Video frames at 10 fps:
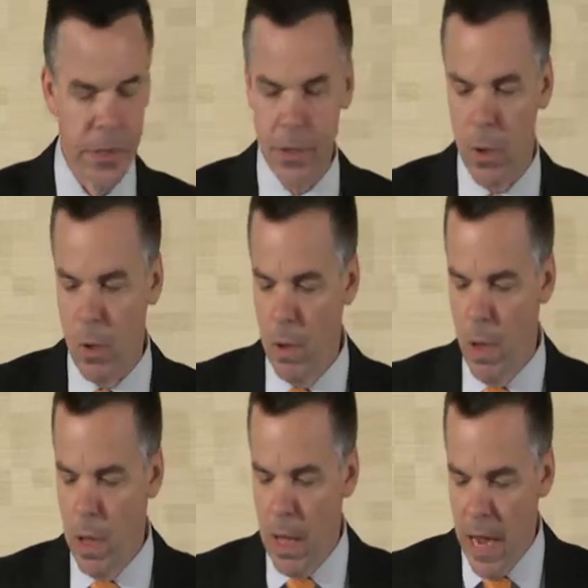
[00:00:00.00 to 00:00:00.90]
So
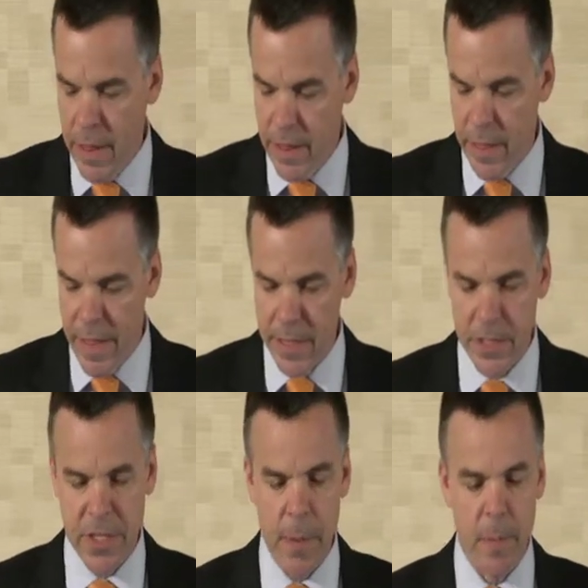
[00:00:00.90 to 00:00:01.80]
I think
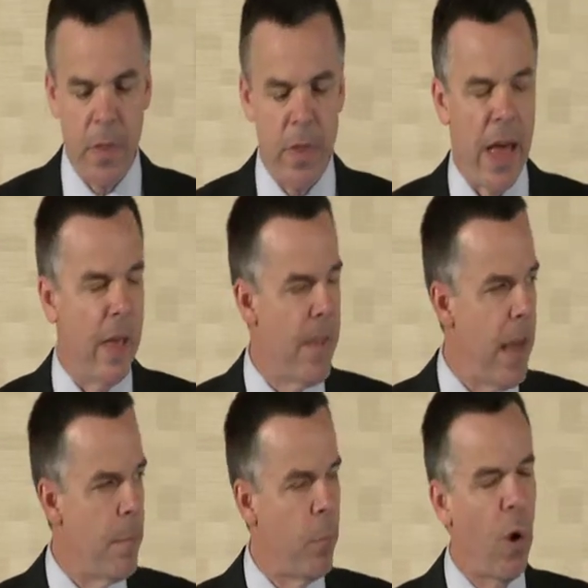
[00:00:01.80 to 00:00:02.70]

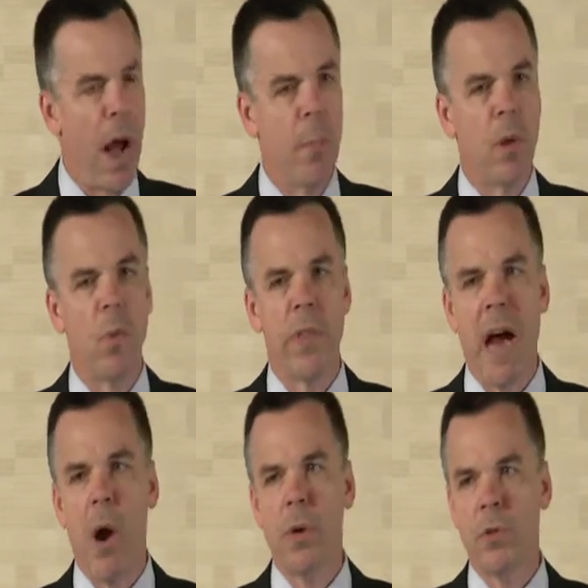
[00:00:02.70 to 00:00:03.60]
that problem with
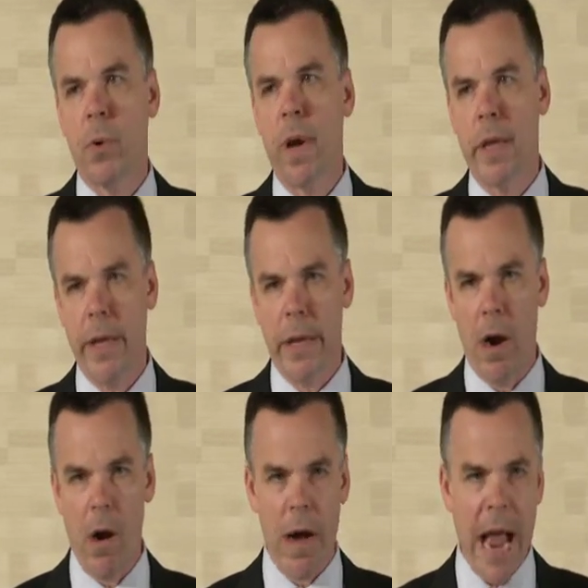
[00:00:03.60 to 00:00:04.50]
our training and
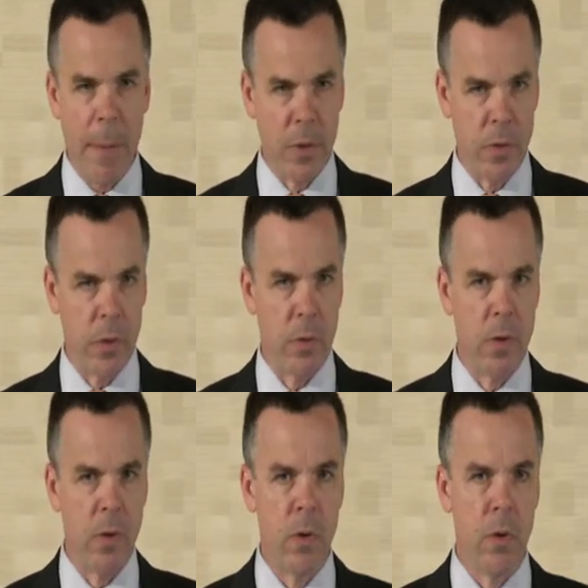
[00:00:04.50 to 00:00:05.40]
our aptitude
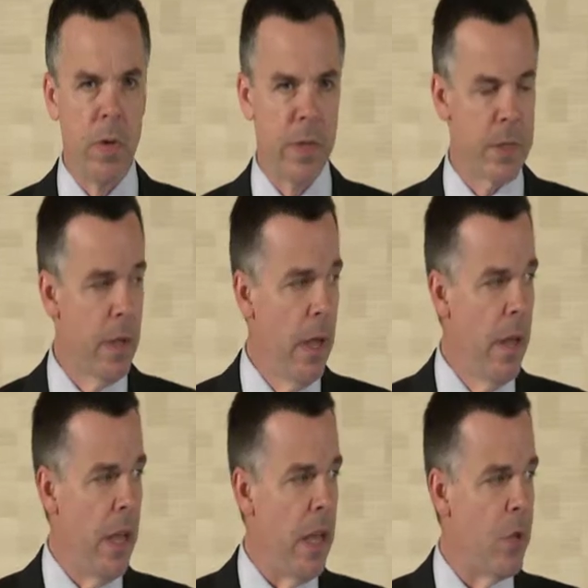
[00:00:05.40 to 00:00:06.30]
to do this,
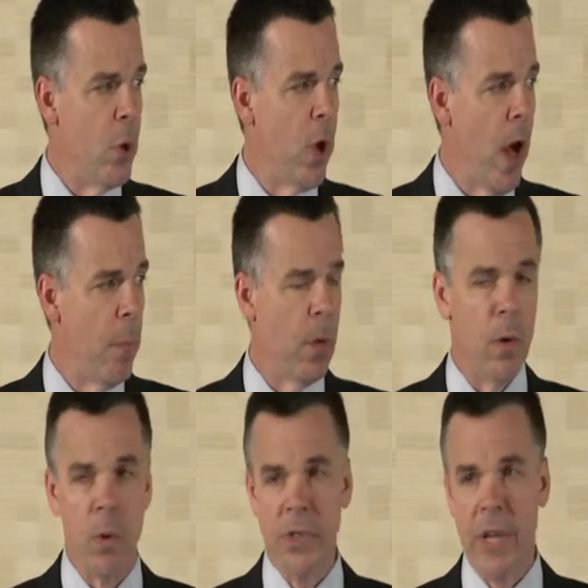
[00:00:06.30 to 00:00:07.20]
if you couple
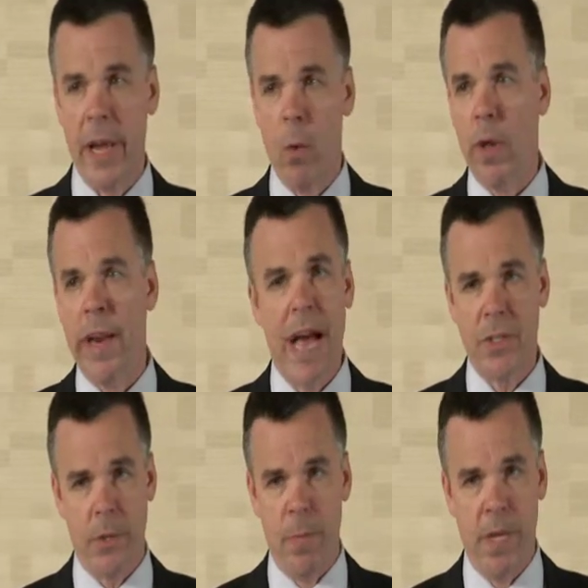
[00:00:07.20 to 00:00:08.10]
it with saying, well, it
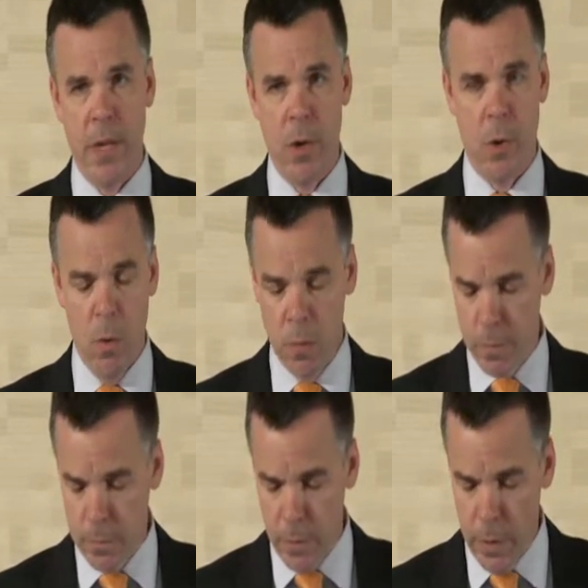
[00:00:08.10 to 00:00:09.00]
has to be you,
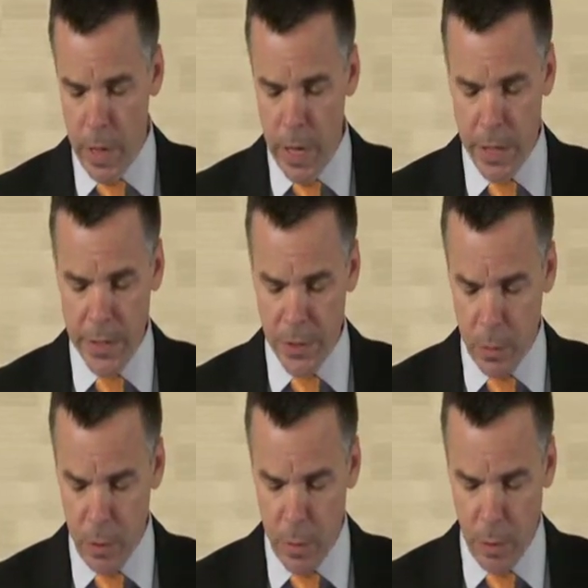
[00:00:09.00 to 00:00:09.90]
it's a
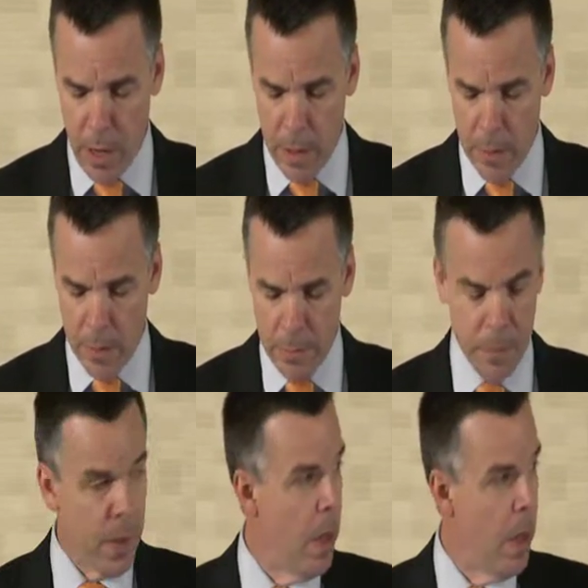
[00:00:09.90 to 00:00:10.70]
real problem.